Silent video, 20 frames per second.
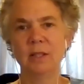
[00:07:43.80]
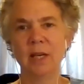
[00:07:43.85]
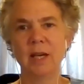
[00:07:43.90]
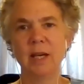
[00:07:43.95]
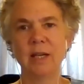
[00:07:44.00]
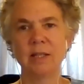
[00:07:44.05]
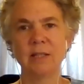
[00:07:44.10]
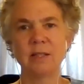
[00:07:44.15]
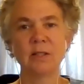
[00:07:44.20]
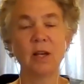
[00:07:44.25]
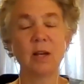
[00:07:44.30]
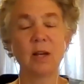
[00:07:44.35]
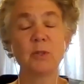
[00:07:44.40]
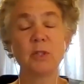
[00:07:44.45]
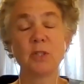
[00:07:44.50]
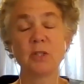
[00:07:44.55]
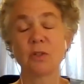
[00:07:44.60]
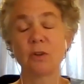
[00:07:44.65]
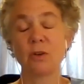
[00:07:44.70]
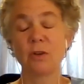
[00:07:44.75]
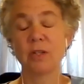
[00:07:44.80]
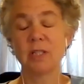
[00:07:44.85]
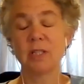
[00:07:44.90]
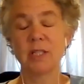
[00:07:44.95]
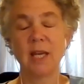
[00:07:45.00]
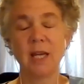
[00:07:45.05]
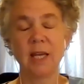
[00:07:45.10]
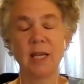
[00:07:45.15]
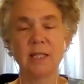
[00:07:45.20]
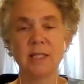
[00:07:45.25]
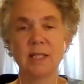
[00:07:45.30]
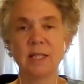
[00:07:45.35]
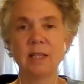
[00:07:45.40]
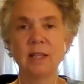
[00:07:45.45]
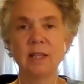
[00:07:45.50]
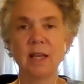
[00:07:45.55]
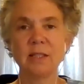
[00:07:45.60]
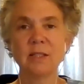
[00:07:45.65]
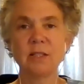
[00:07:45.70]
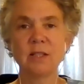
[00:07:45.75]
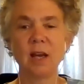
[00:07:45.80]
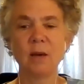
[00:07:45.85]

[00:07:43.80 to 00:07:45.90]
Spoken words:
Yes, I was just going to say that's